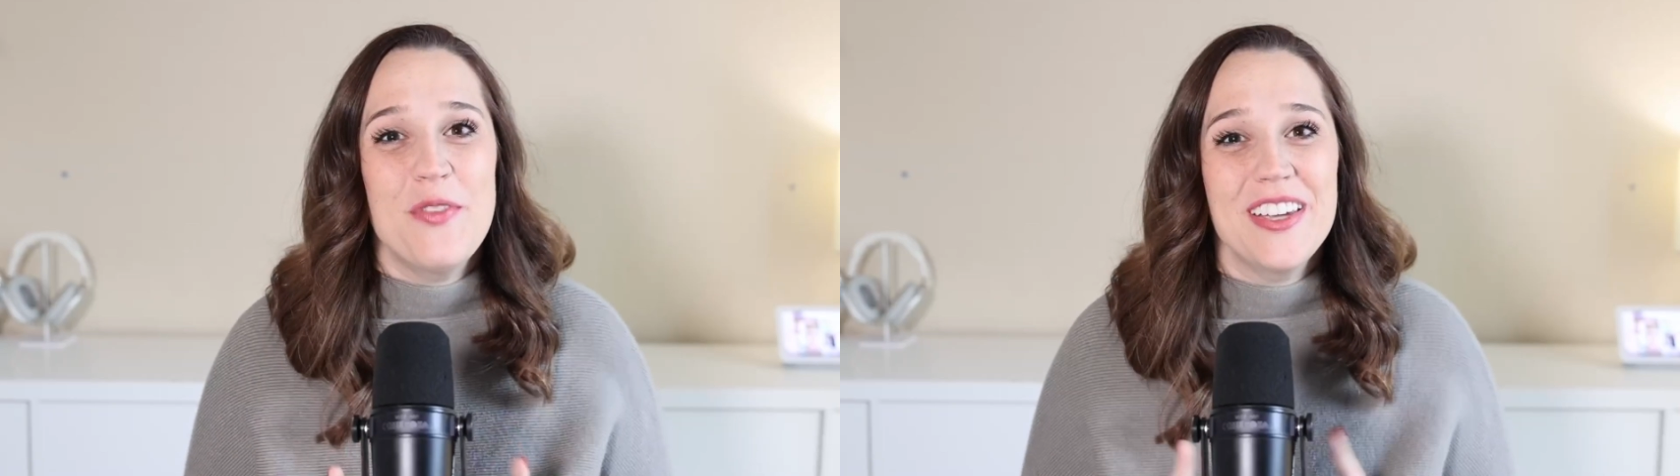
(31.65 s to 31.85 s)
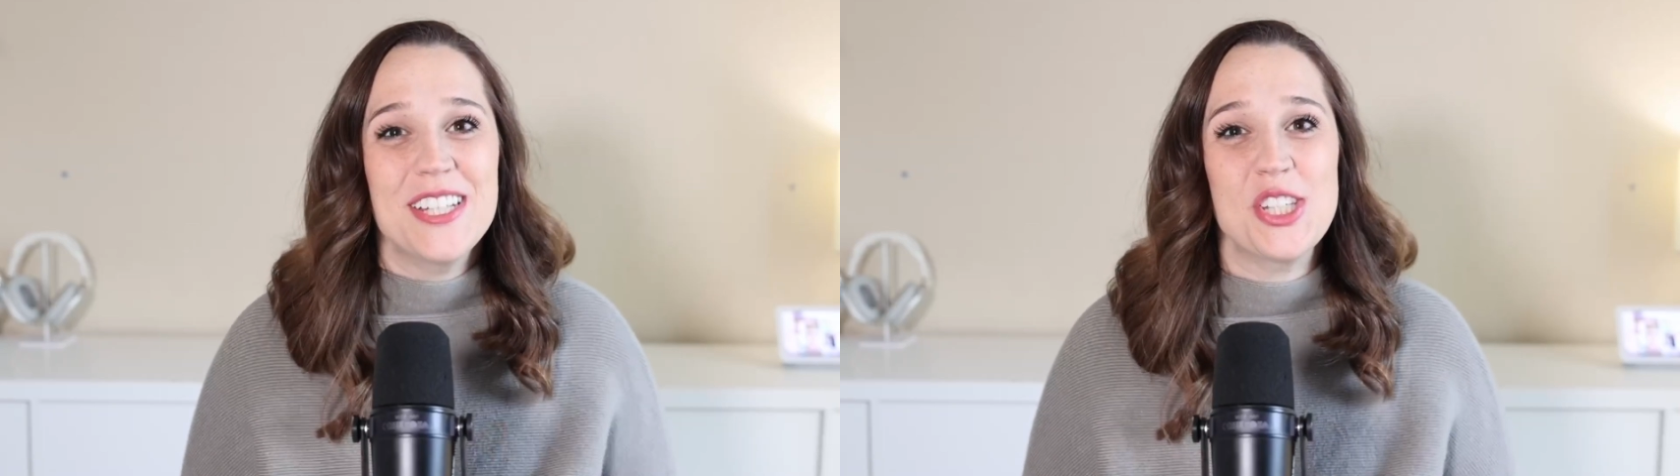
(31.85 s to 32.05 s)

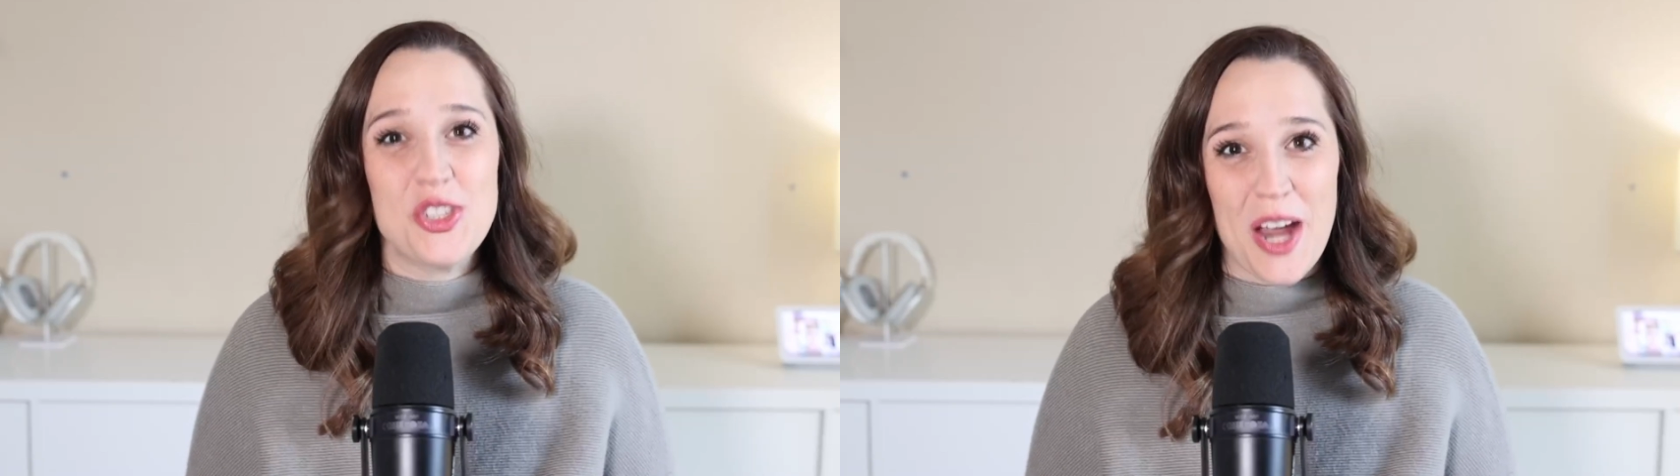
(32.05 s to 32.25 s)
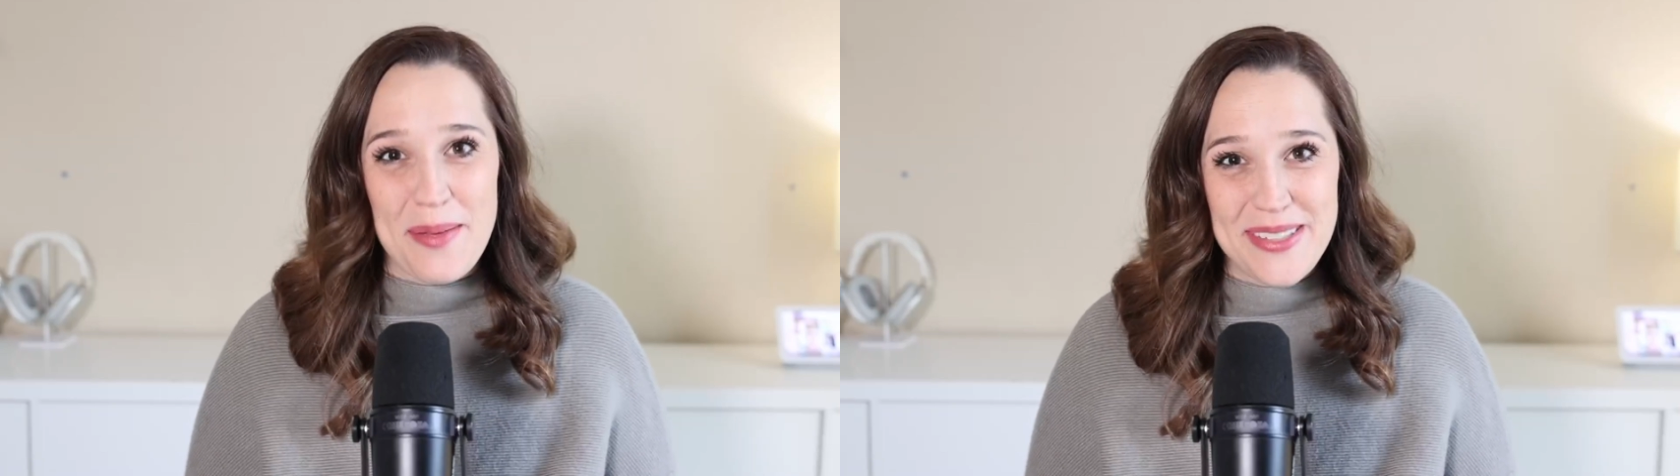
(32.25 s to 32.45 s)
to Stripe
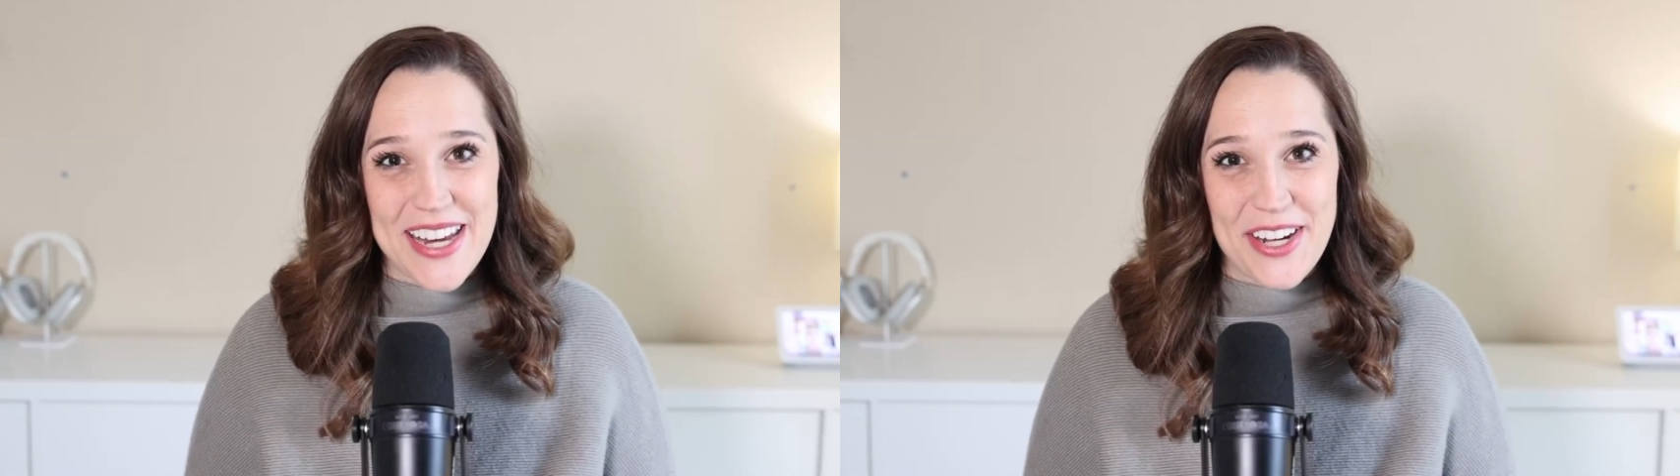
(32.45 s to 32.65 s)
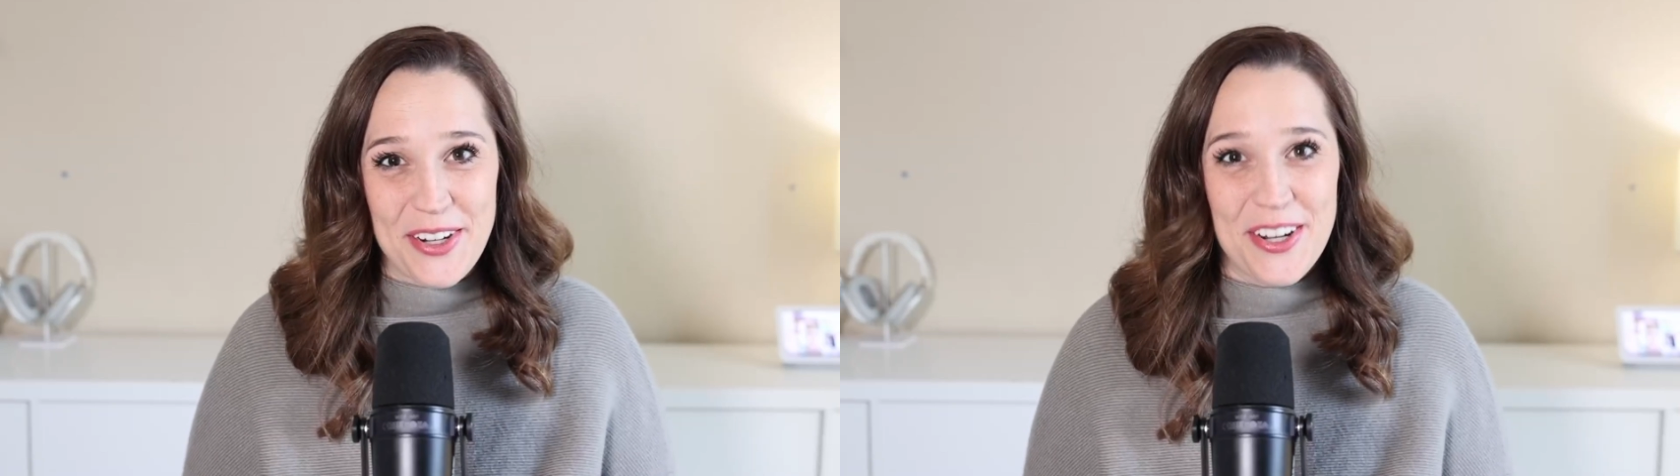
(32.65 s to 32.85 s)
Standard